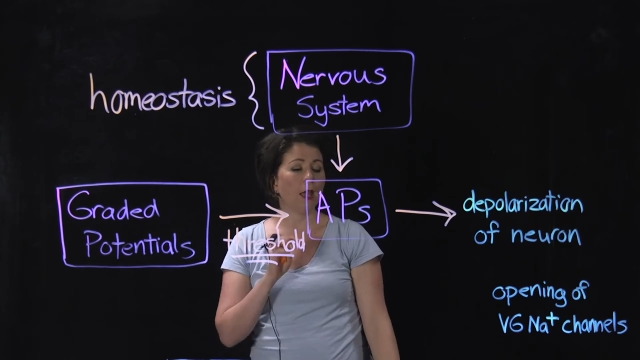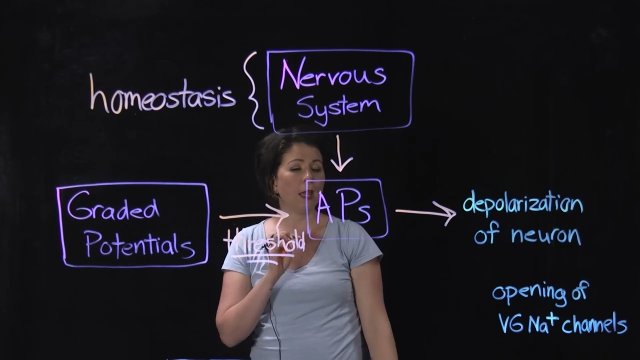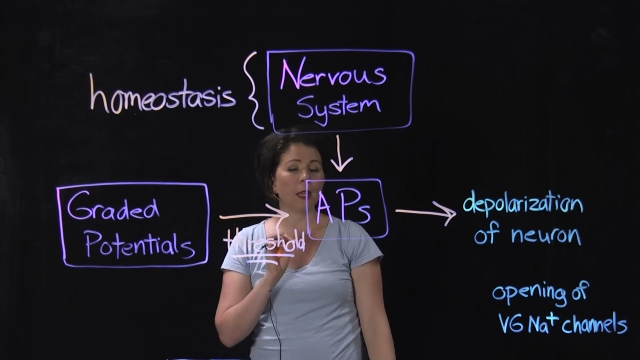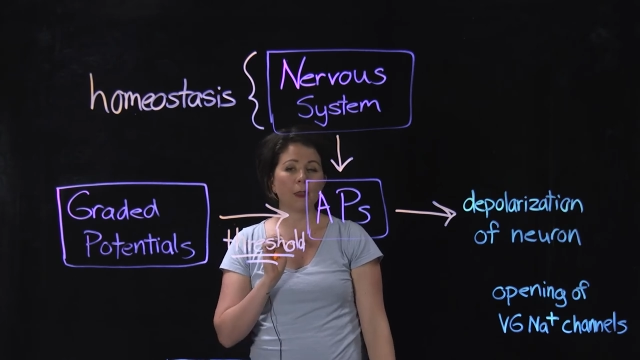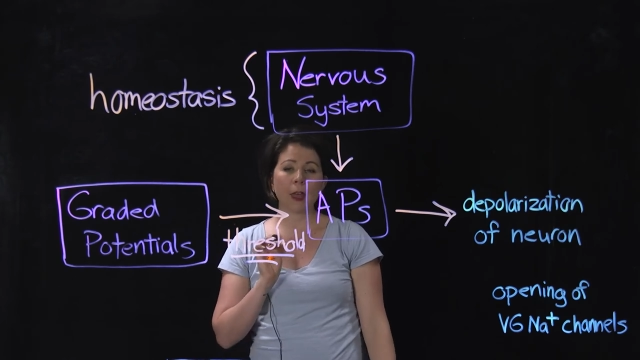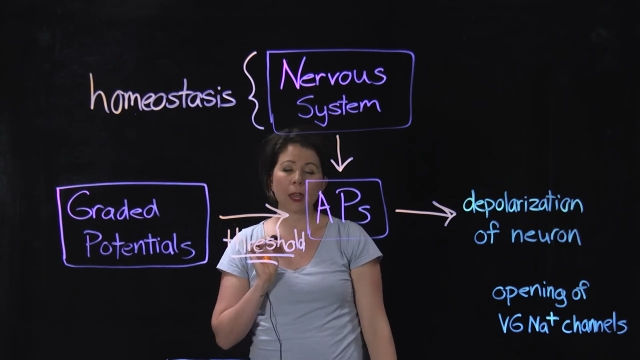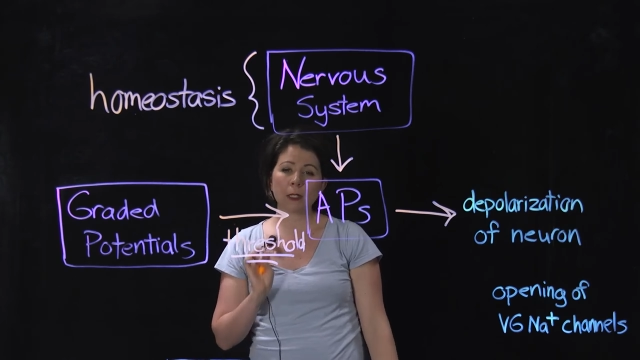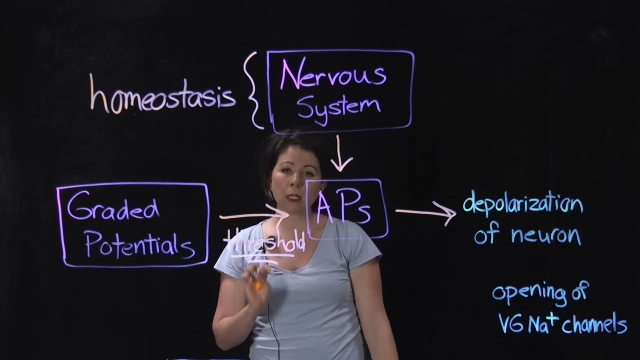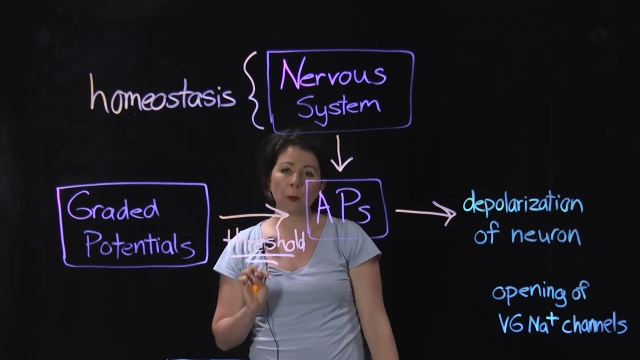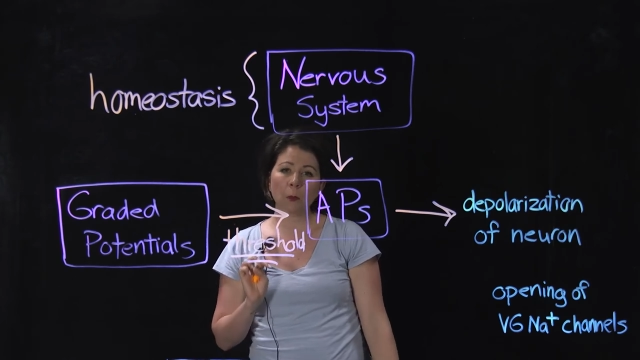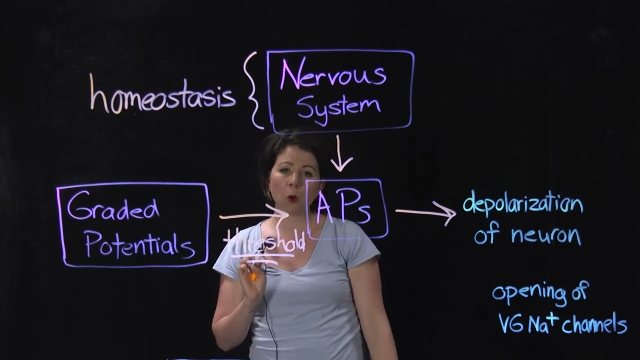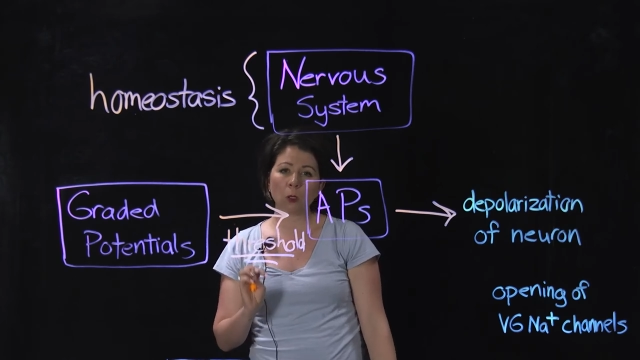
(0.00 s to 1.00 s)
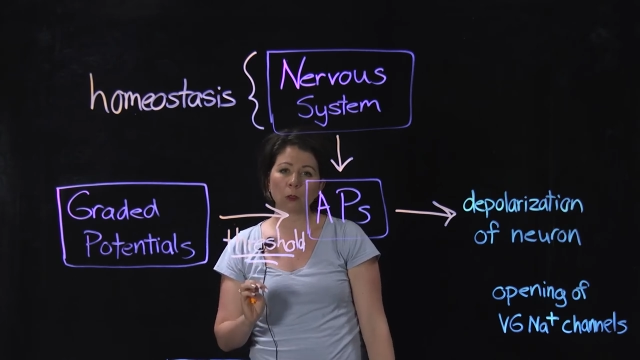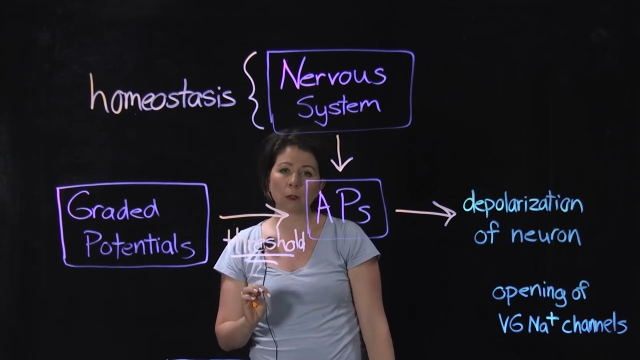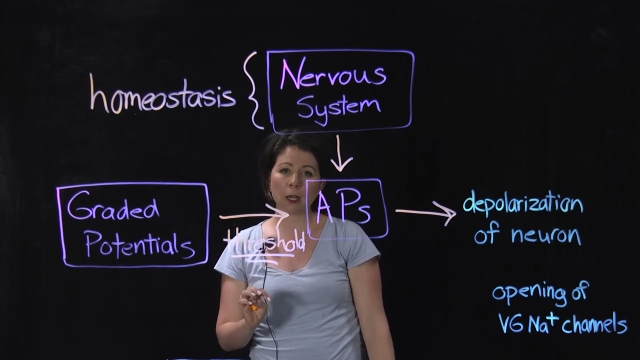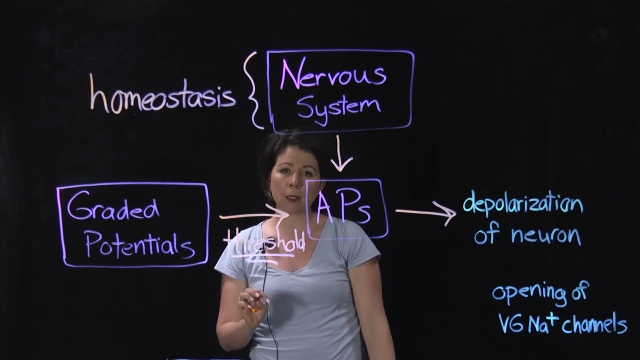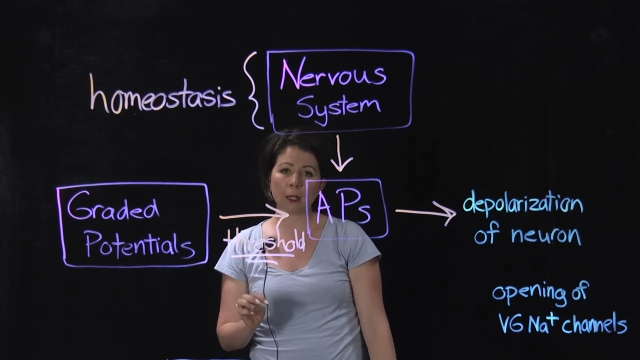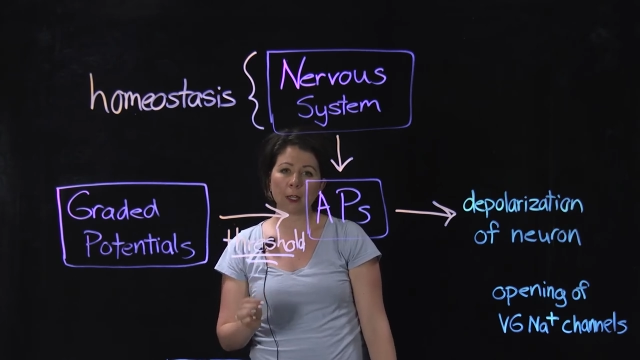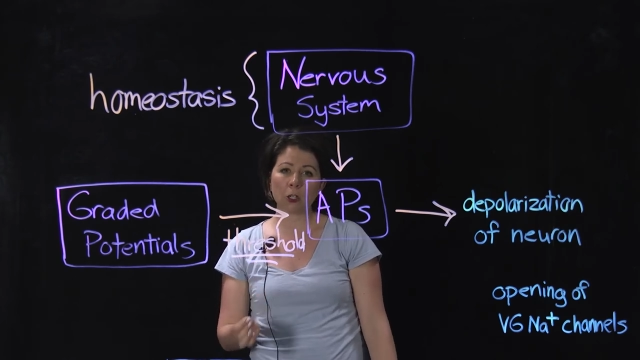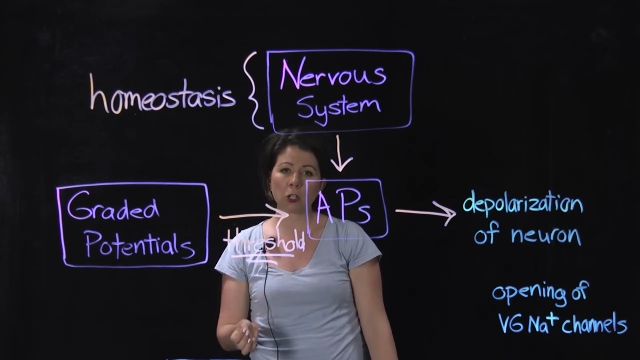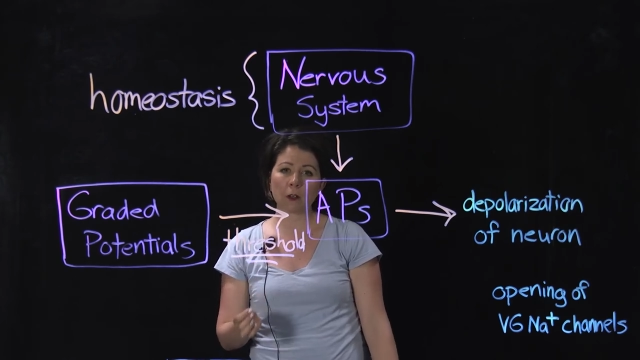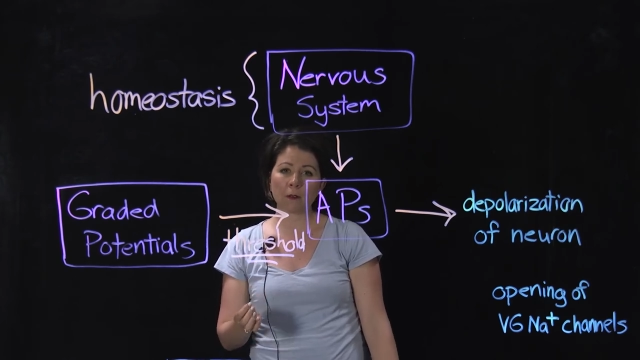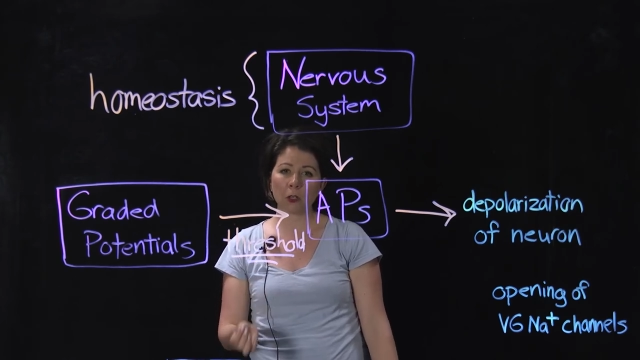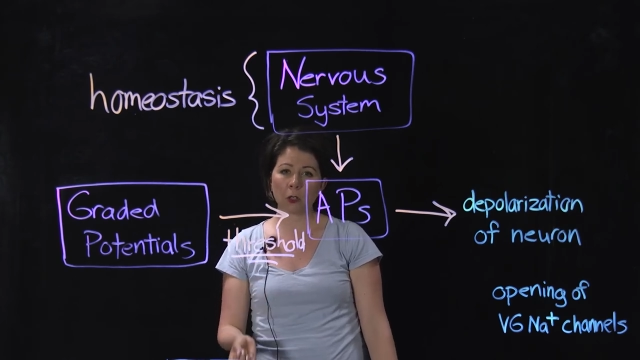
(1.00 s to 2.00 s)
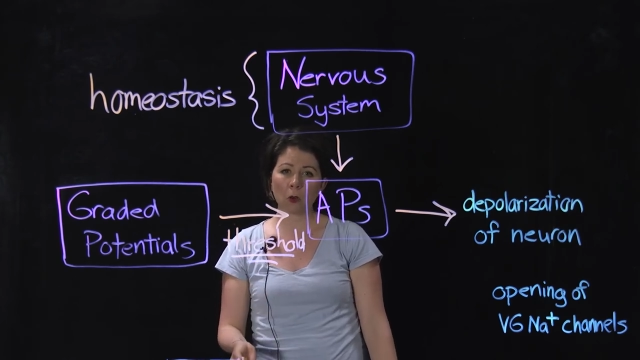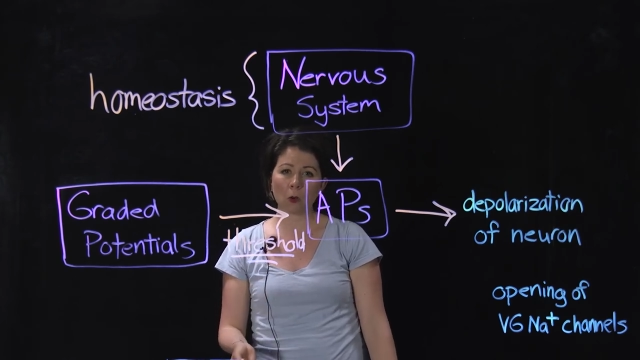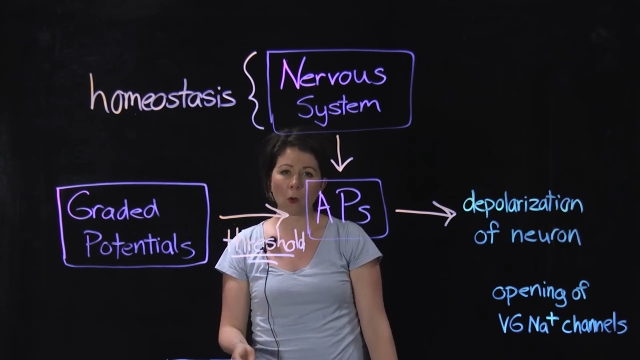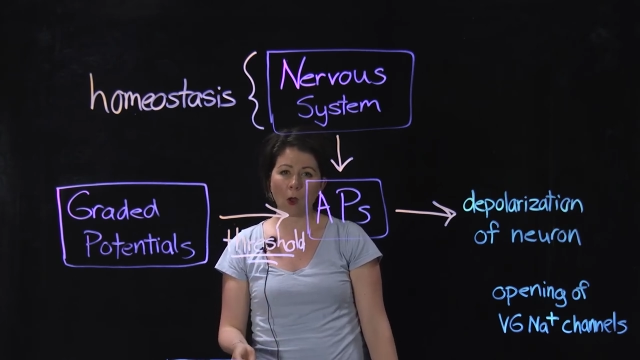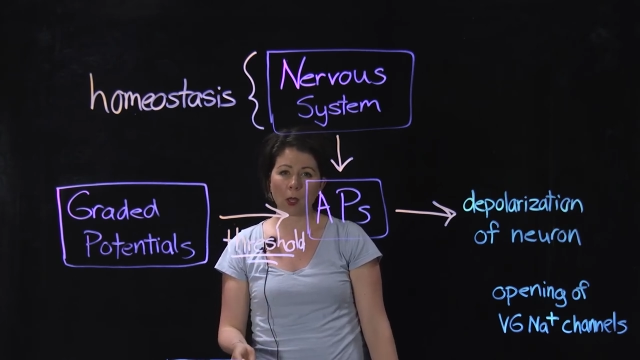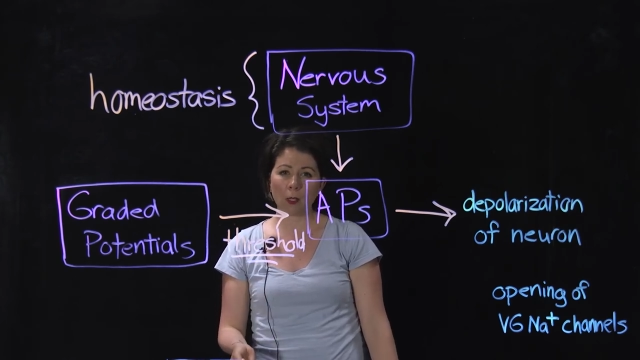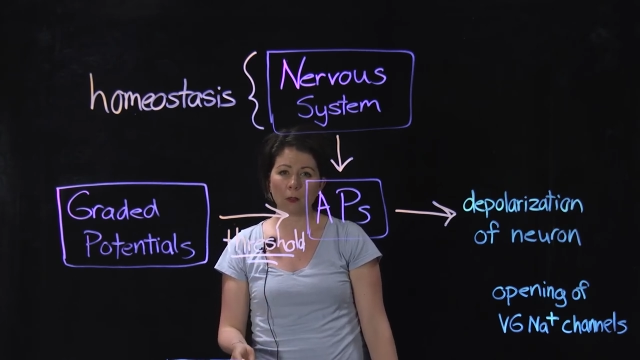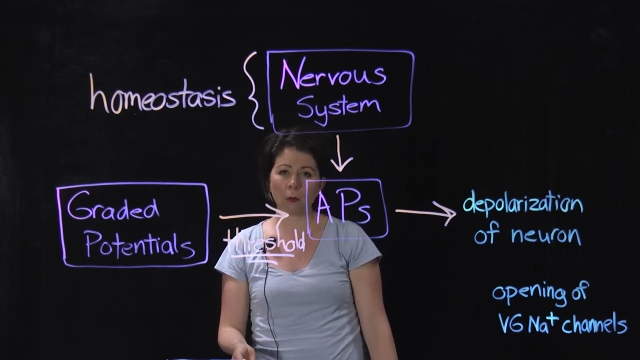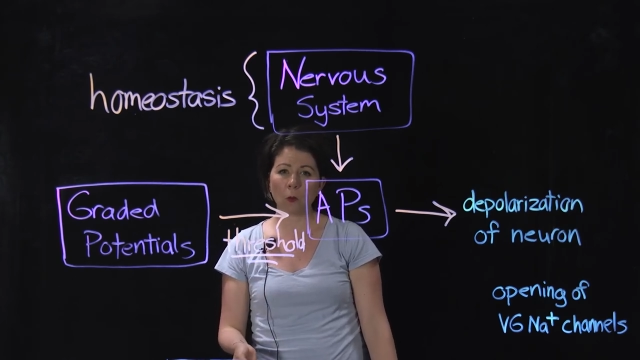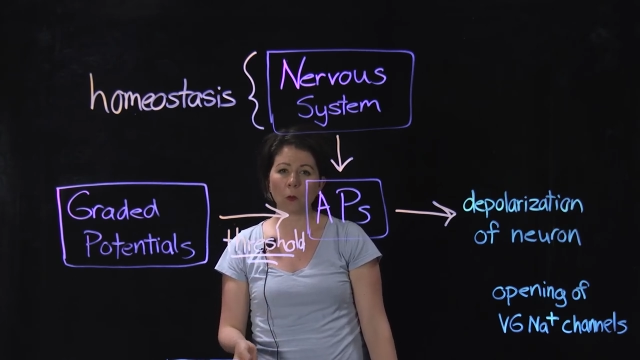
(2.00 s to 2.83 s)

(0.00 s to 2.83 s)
And that depolarization of the neuron,